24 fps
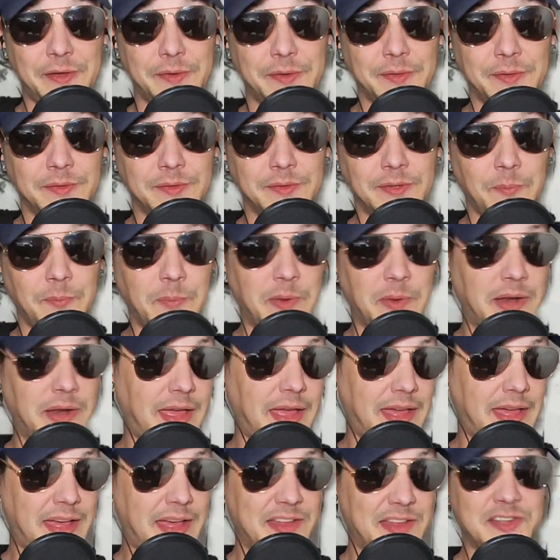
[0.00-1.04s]
I mean,
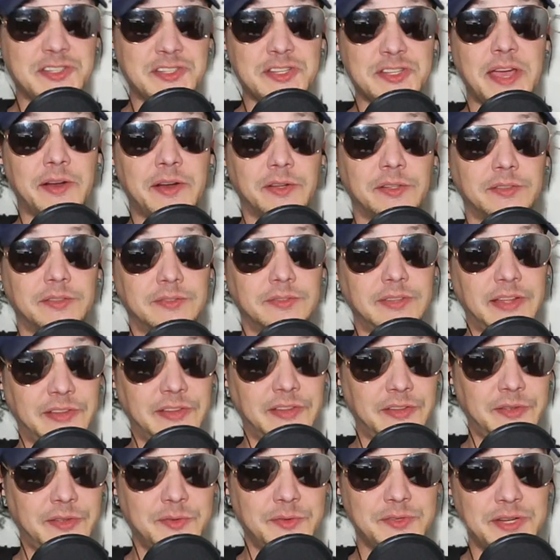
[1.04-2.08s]
as a channel, as
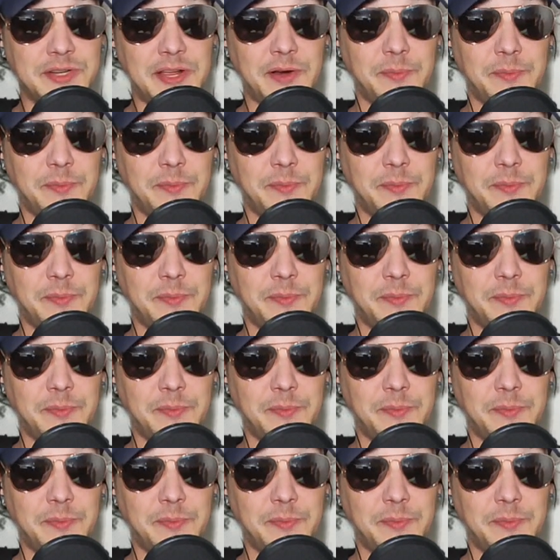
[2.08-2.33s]
its own channel,